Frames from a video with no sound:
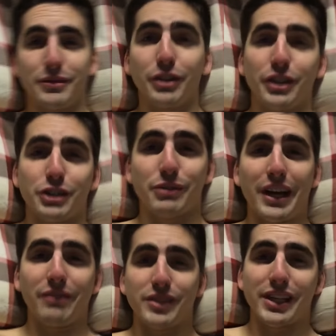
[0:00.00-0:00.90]
The only issue I
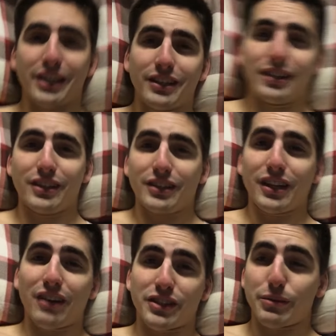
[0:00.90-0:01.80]
have is that
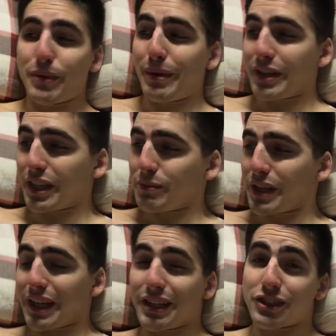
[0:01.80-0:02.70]
obviously my mouth keeps
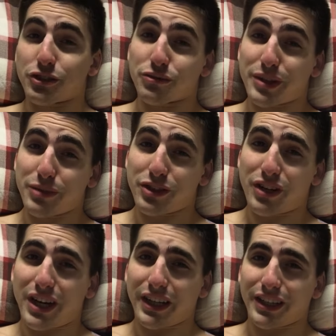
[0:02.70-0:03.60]
getting extremely
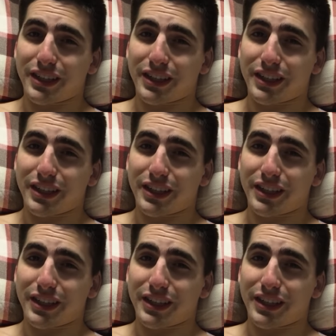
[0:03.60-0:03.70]
dry,